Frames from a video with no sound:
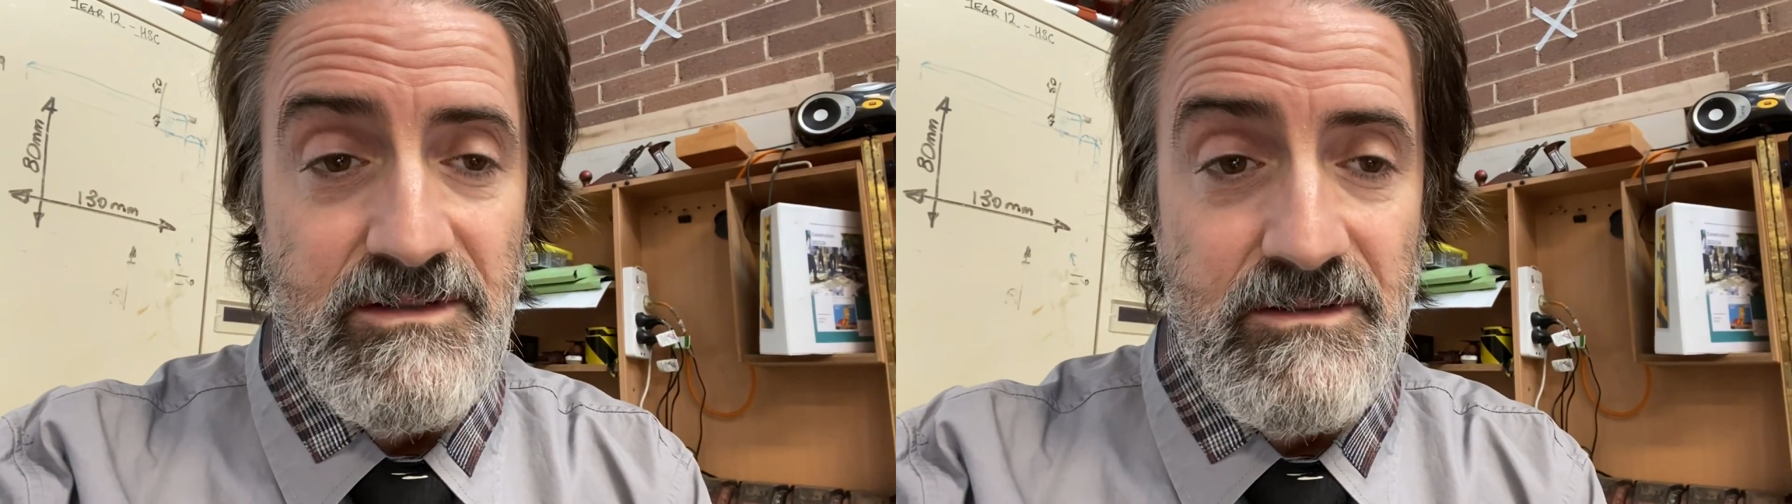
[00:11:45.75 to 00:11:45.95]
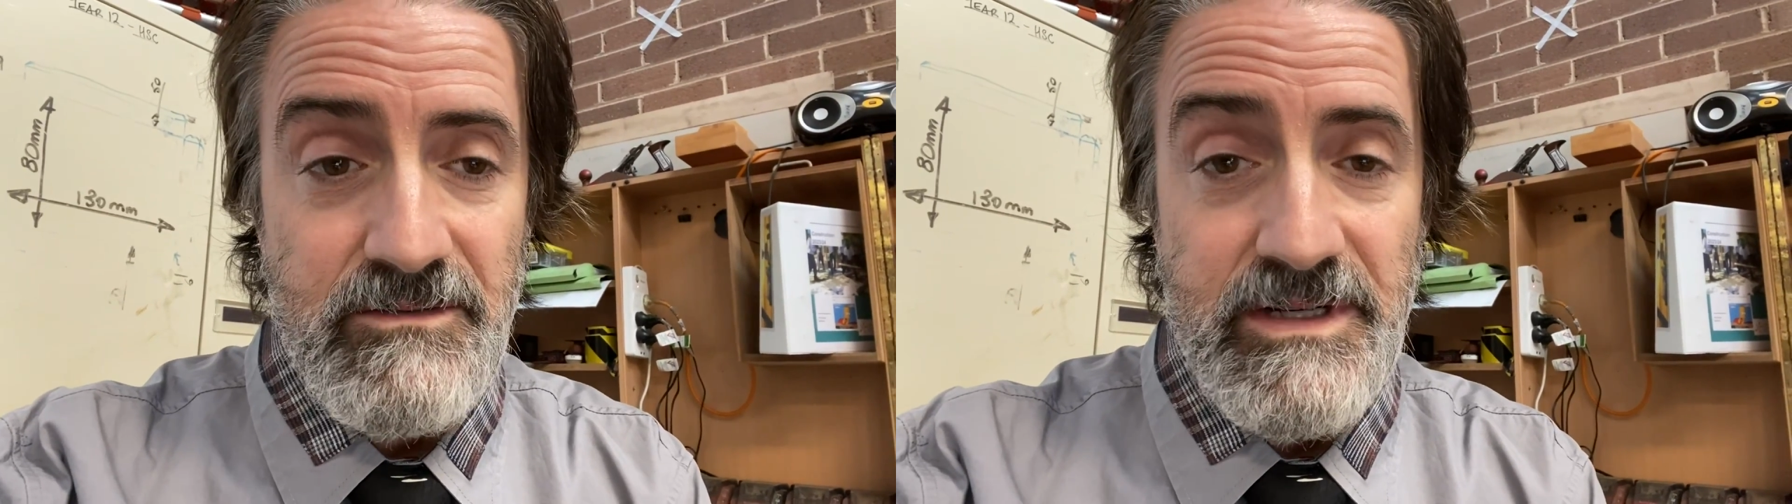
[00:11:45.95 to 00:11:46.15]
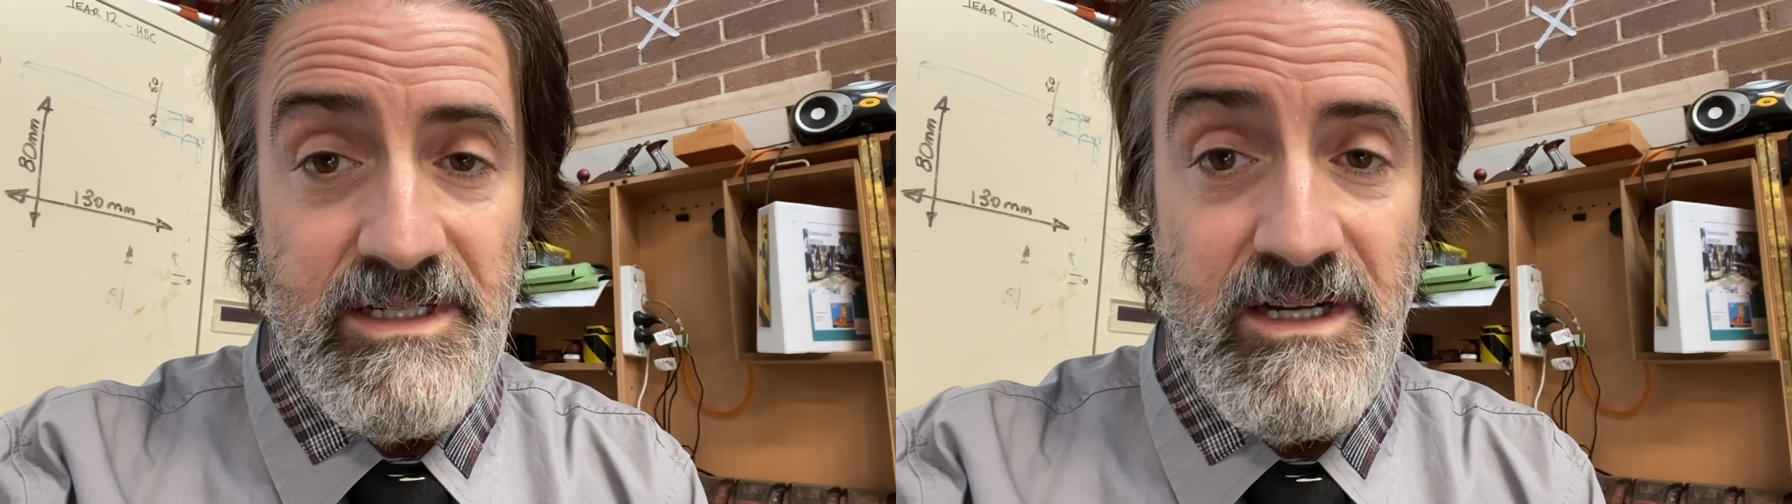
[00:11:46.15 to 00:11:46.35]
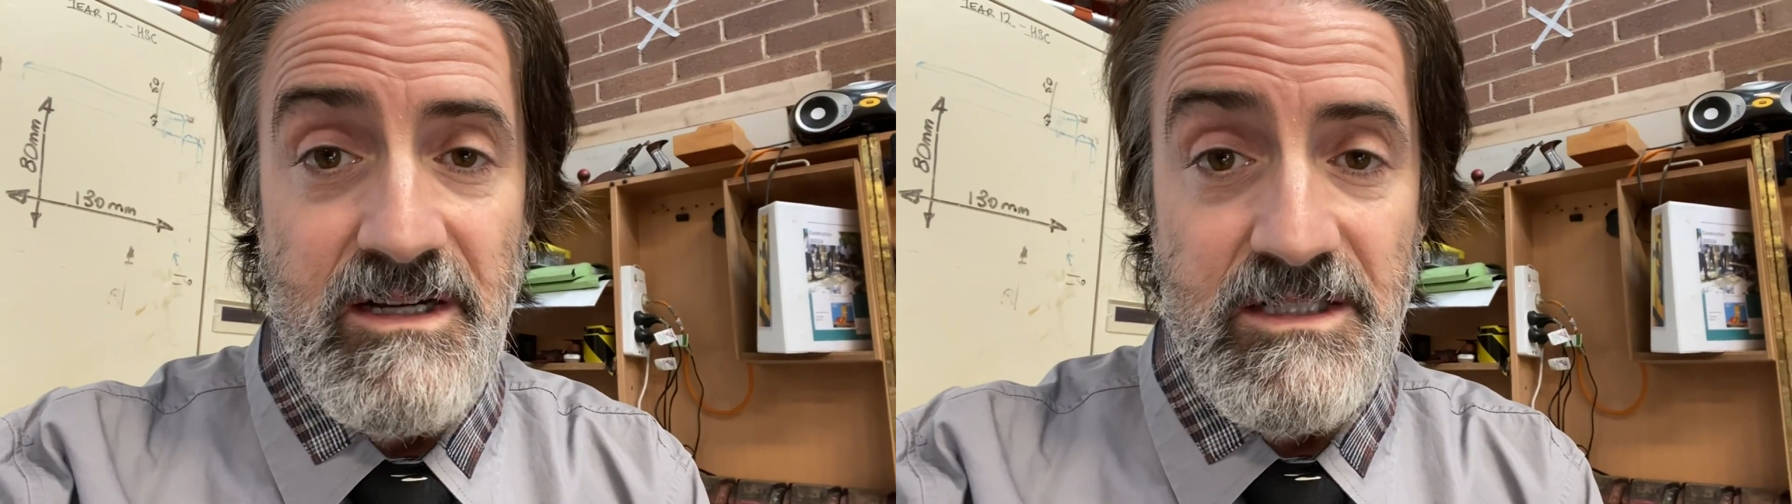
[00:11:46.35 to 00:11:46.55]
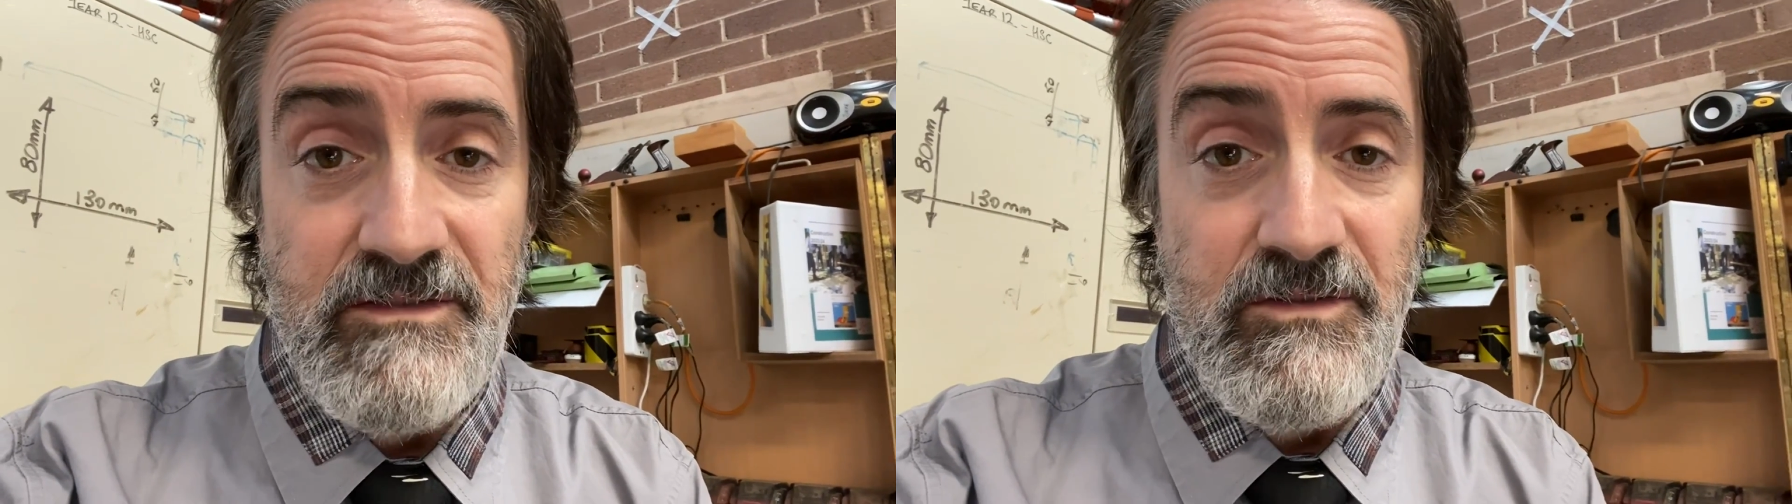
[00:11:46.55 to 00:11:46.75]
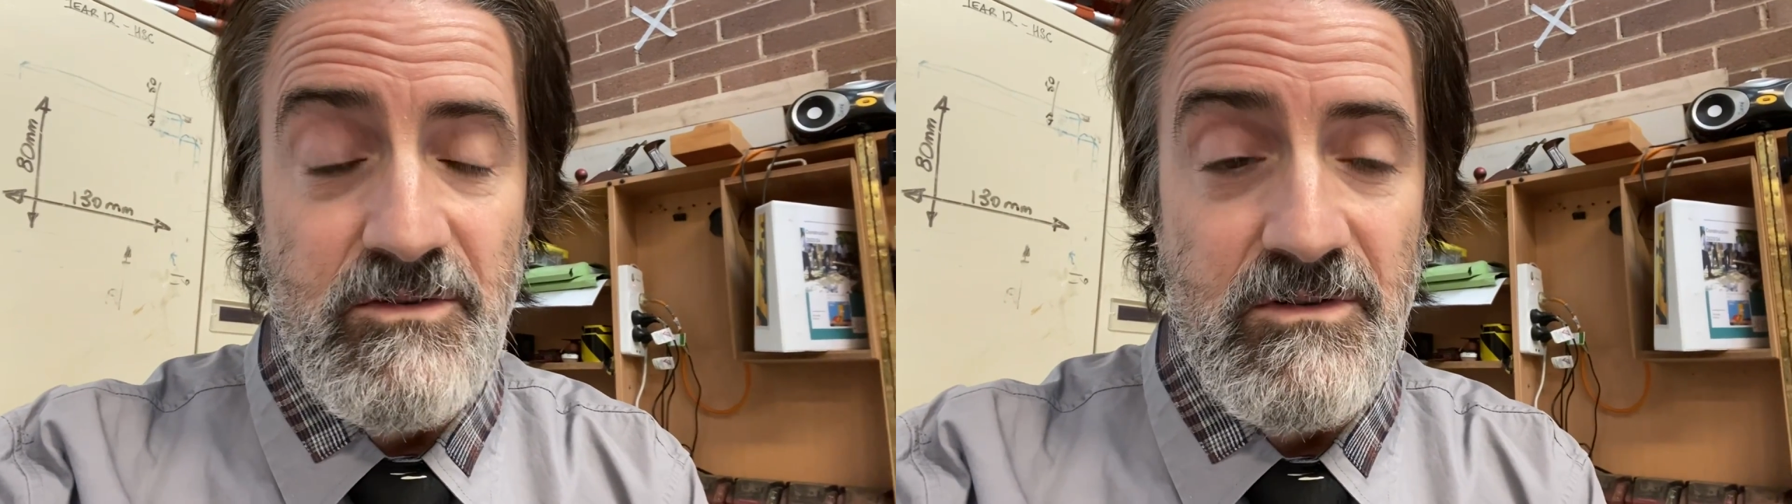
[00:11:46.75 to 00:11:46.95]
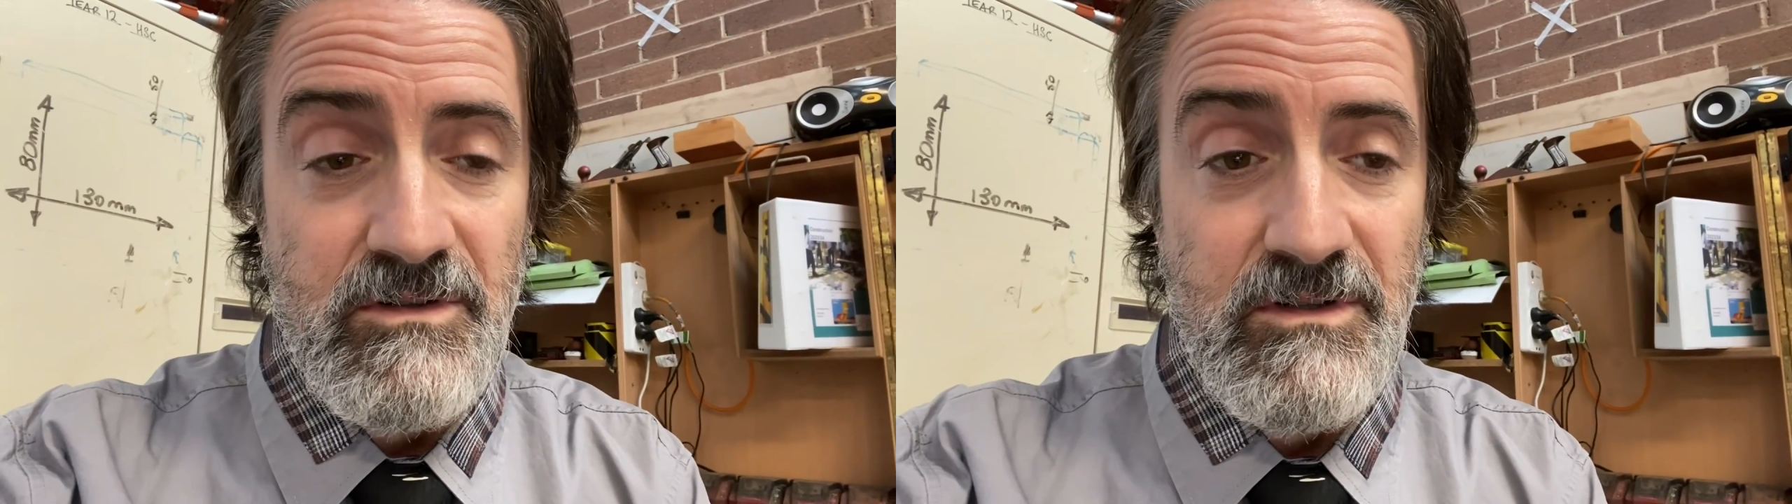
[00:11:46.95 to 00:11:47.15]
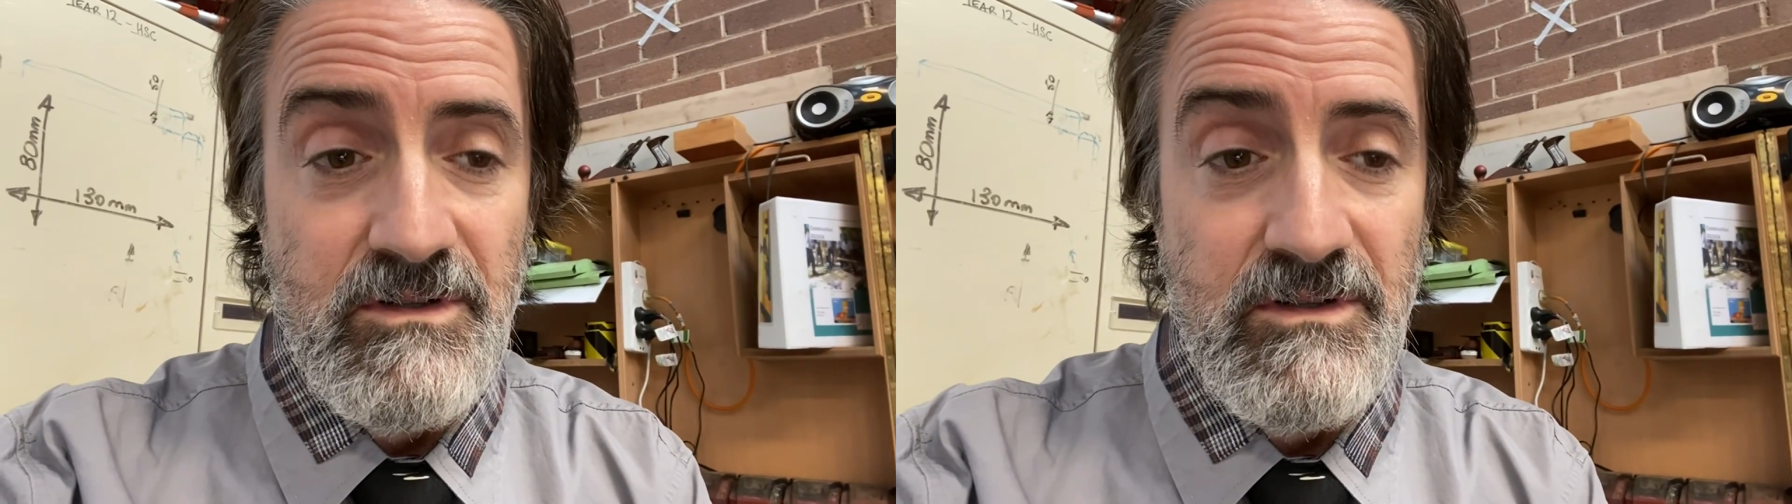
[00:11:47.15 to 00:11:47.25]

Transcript: doing task four